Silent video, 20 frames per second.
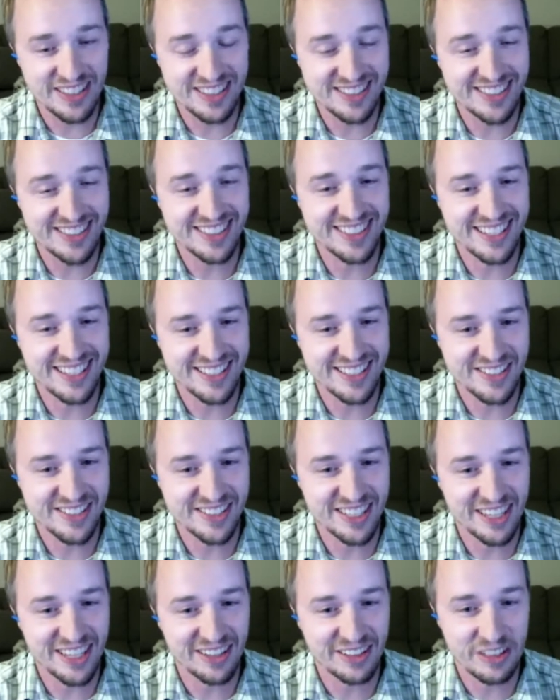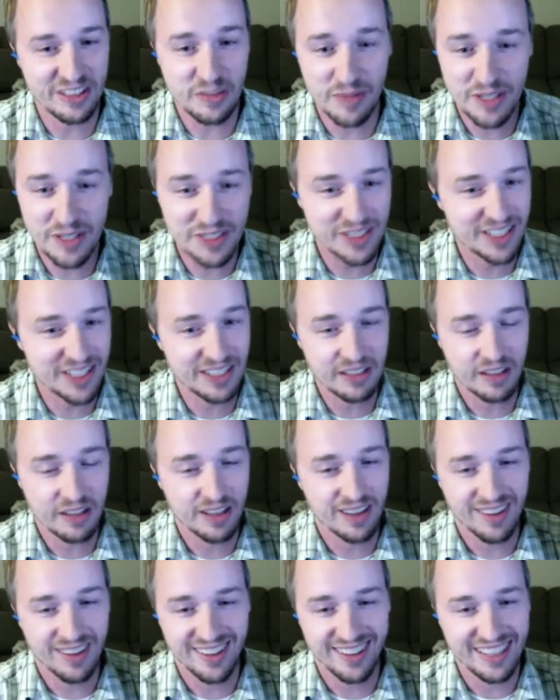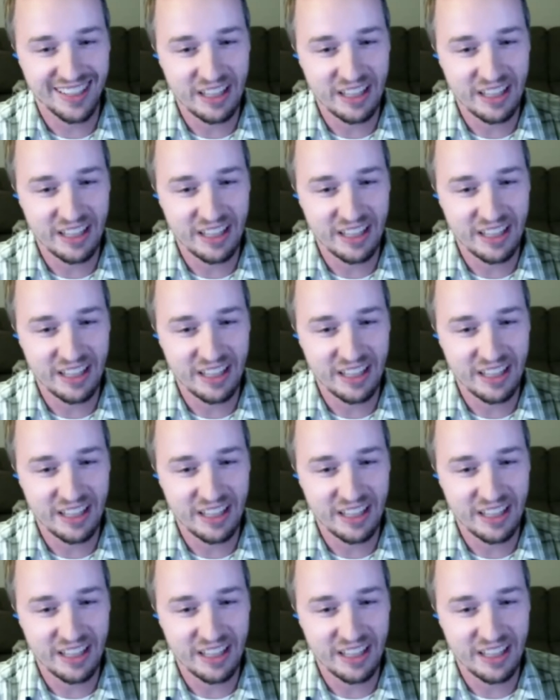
the sense of scale, especially in